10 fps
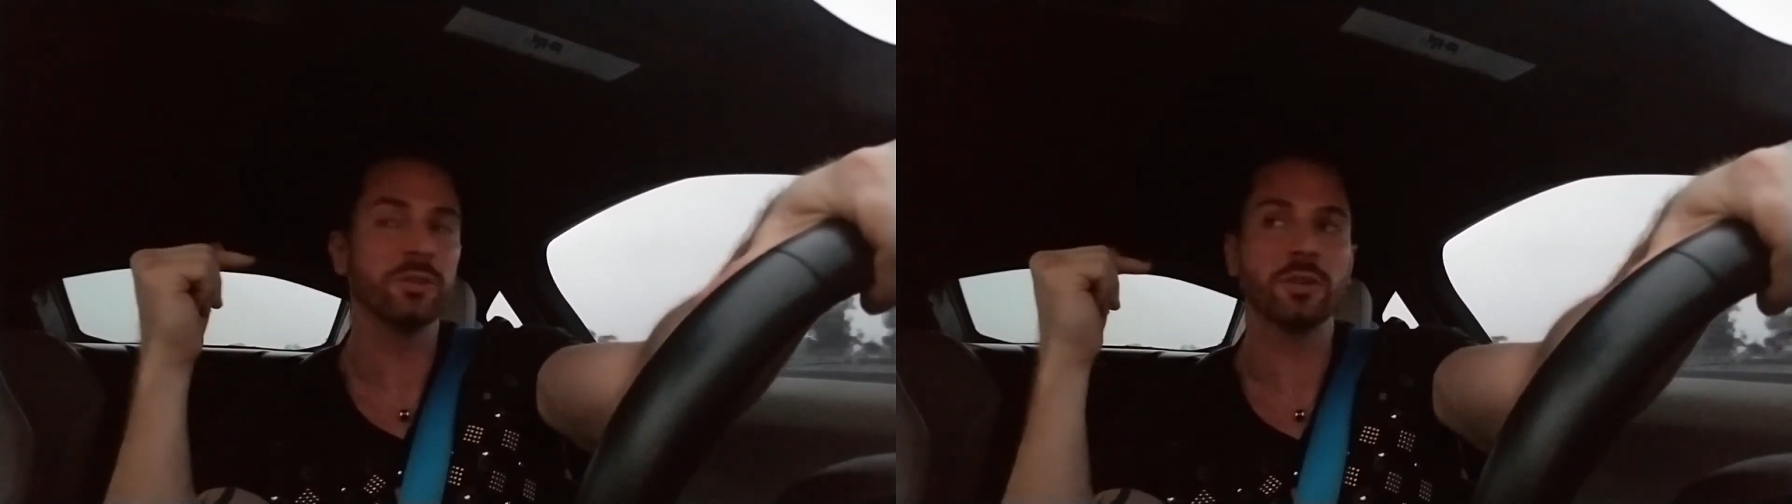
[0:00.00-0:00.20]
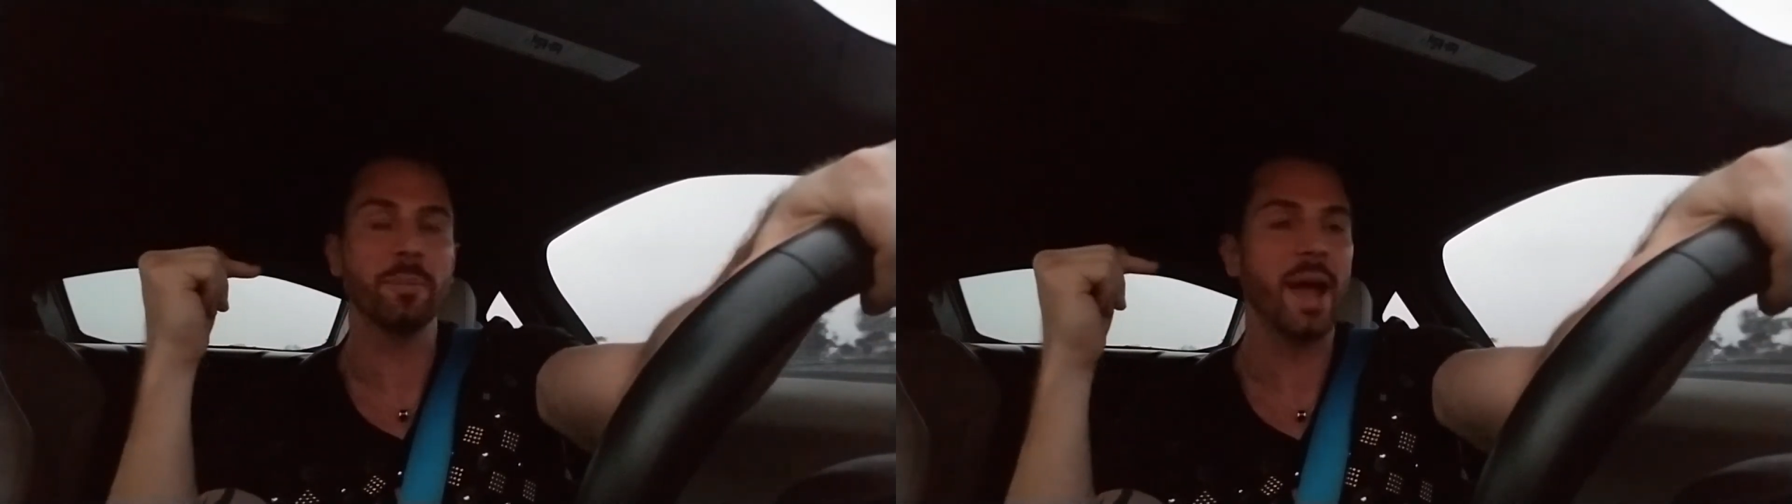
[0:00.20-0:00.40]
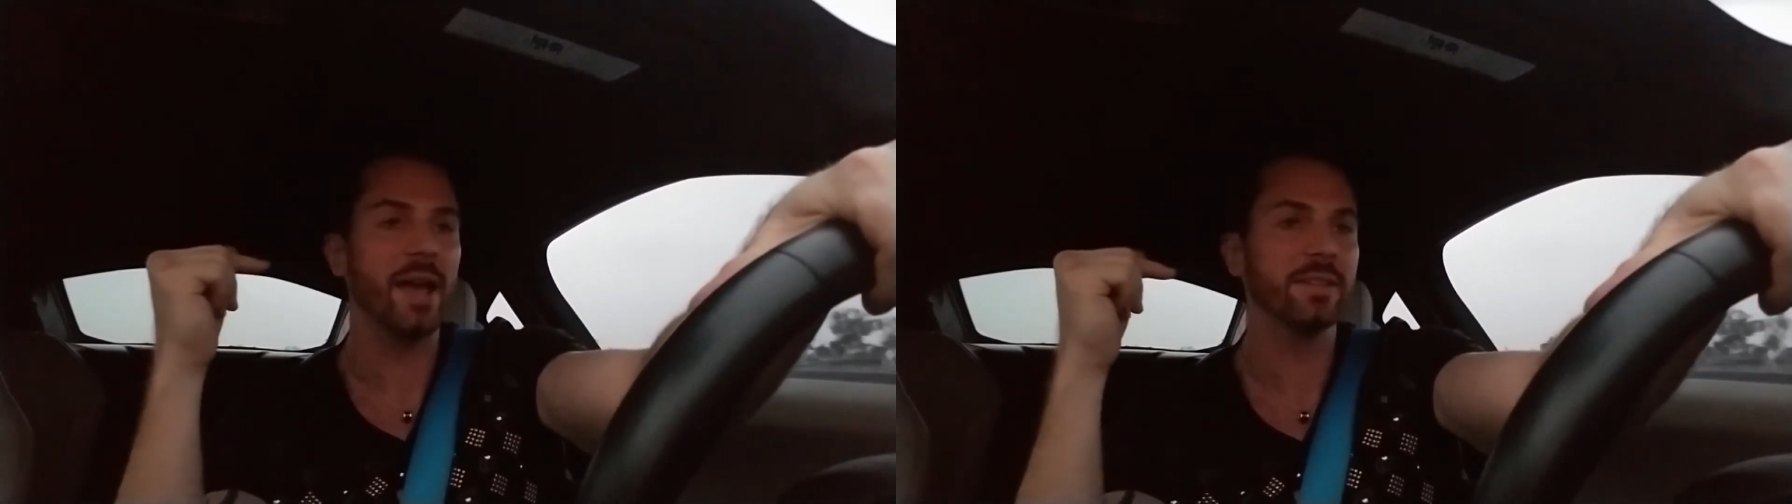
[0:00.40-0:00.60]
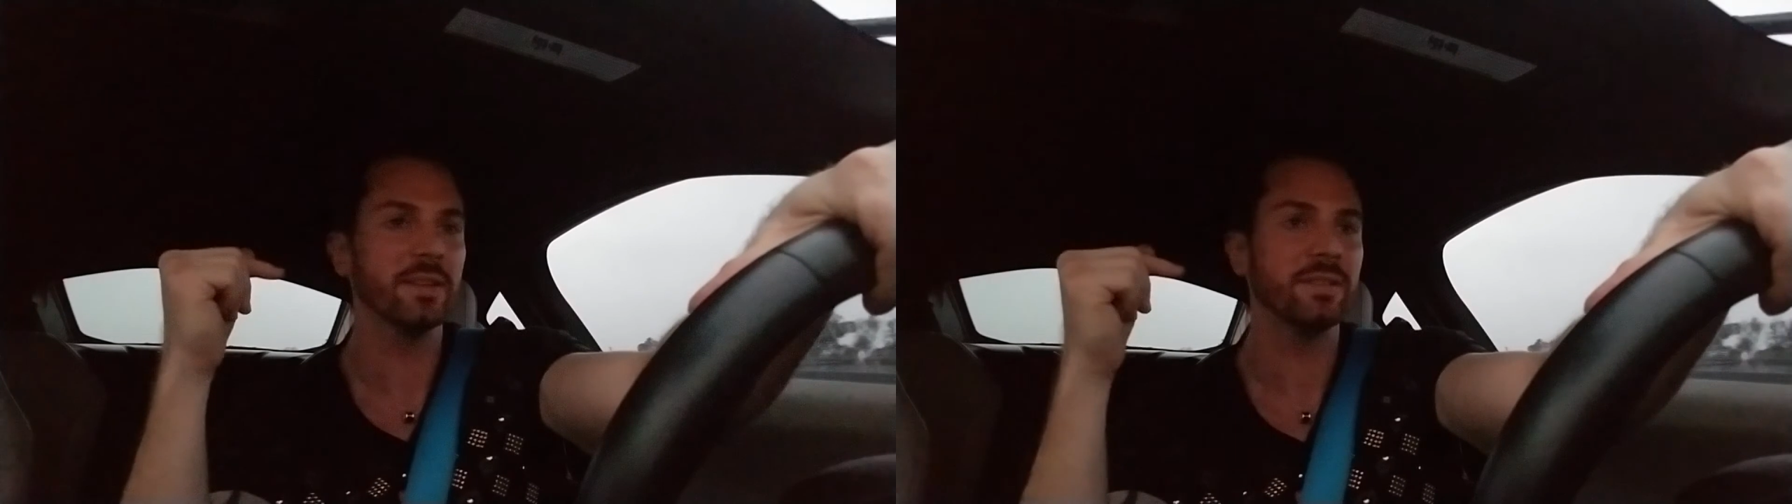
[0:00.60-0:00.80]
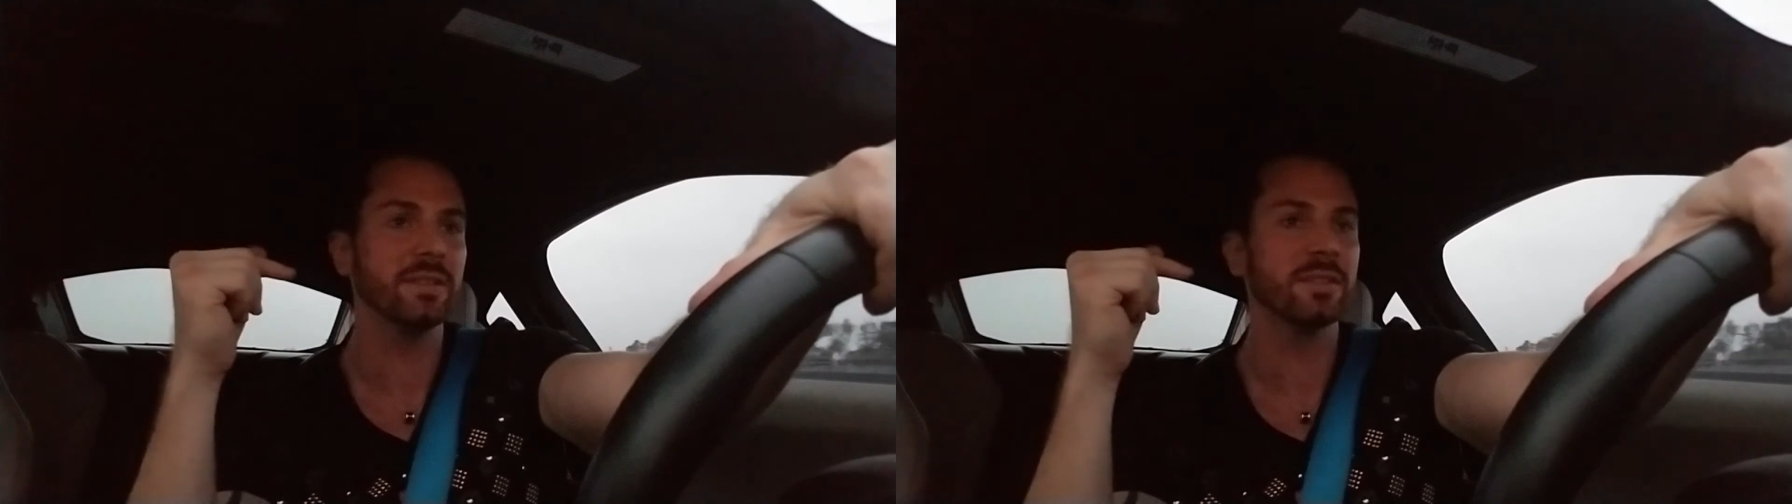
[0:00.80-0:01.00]
surpassed
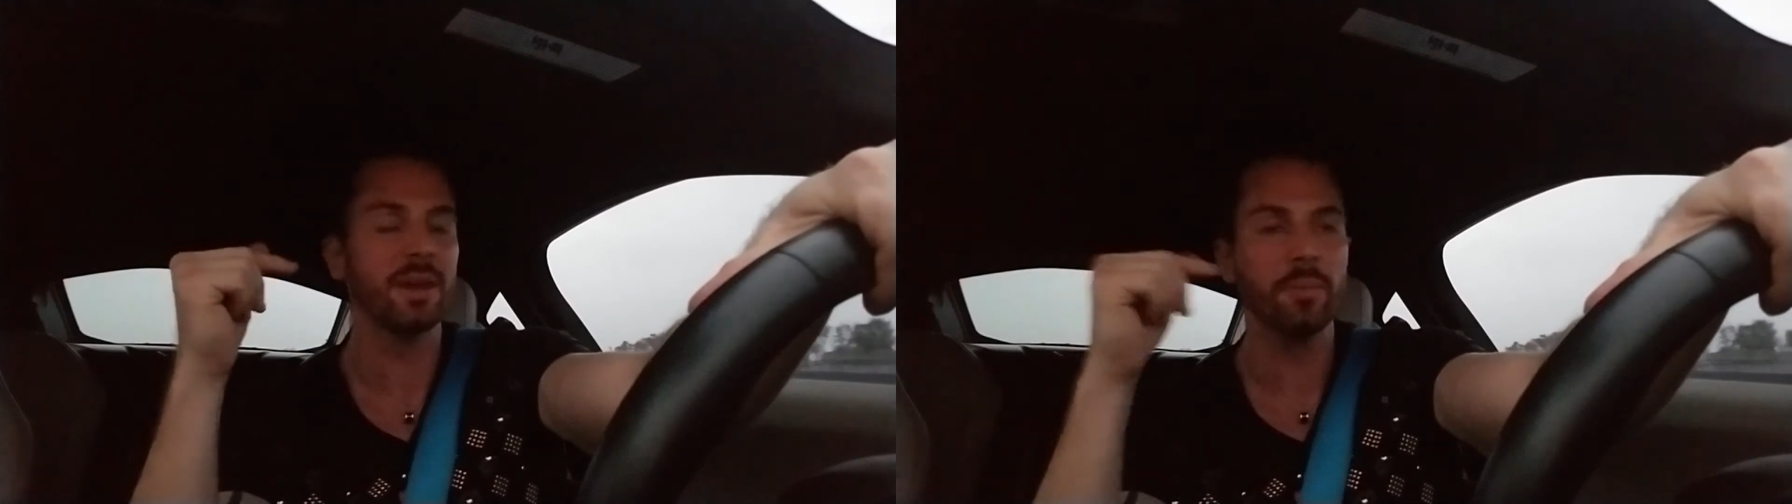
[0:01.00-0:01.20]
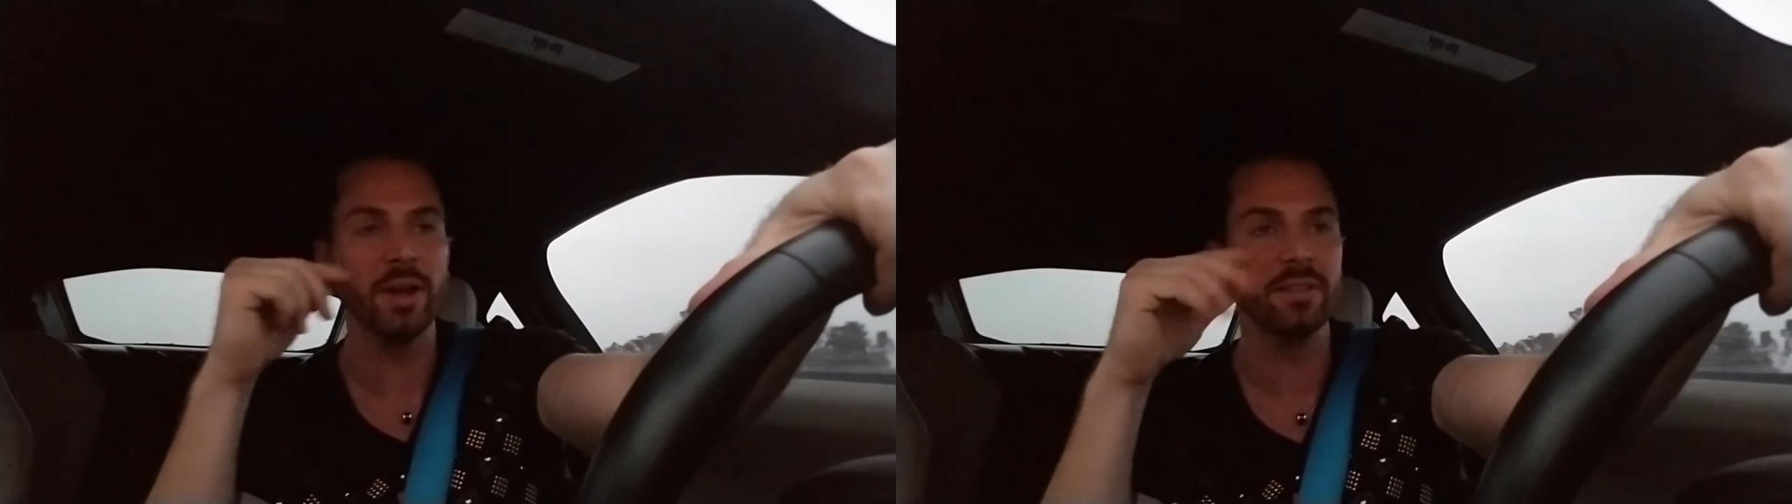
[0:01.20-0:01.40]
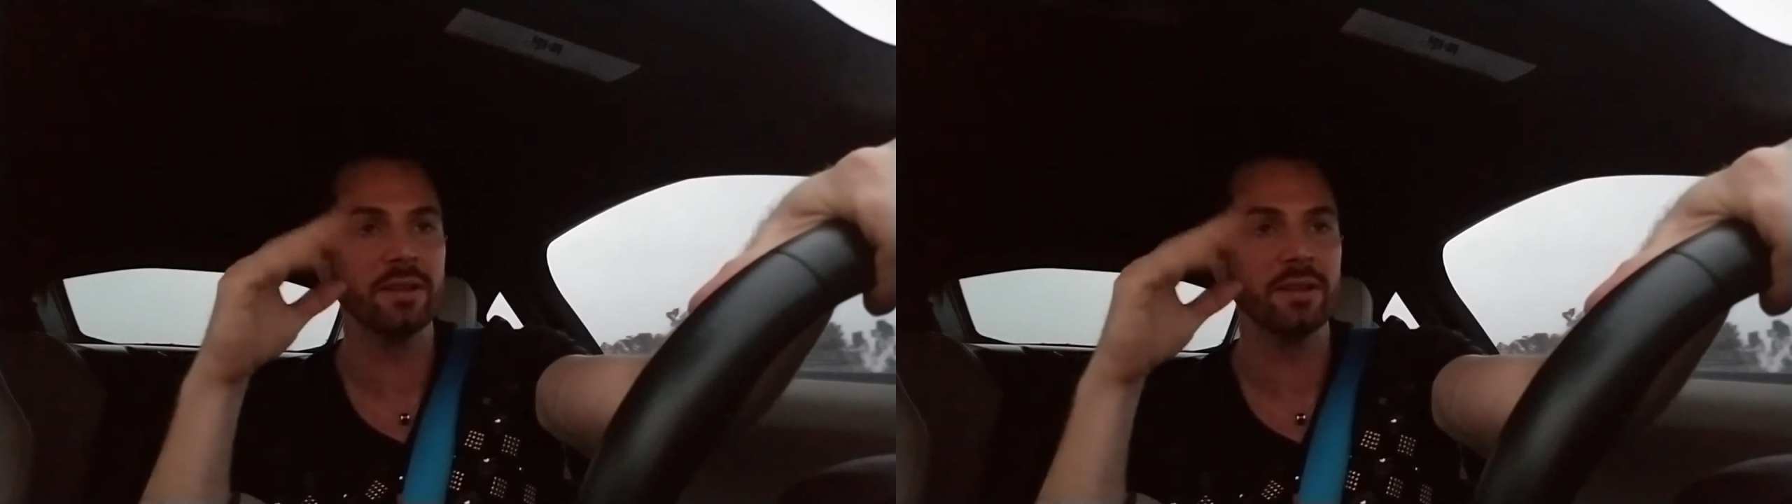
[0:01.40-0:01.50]
us in some ways.